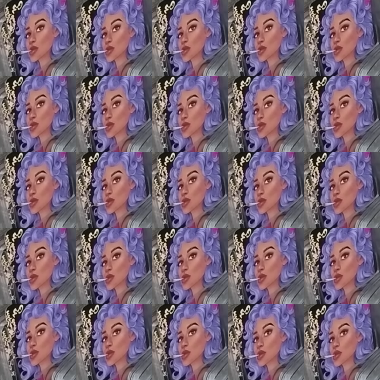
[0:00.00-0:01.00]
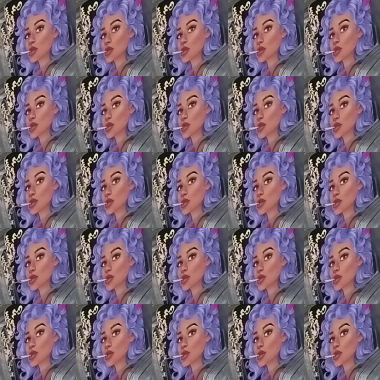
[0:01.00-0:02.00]

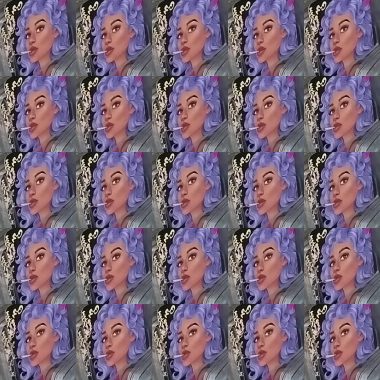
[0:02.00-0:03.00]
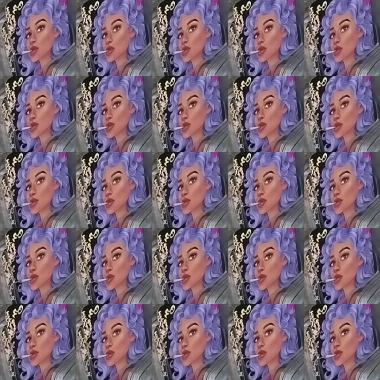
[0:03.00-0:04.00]

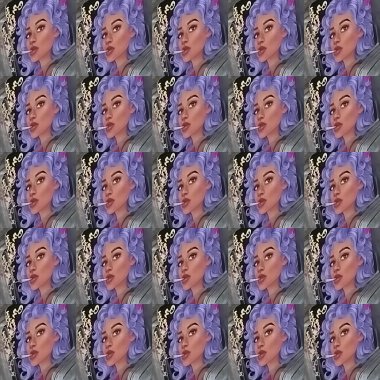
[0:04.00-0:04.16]
No one is speaking in this clip.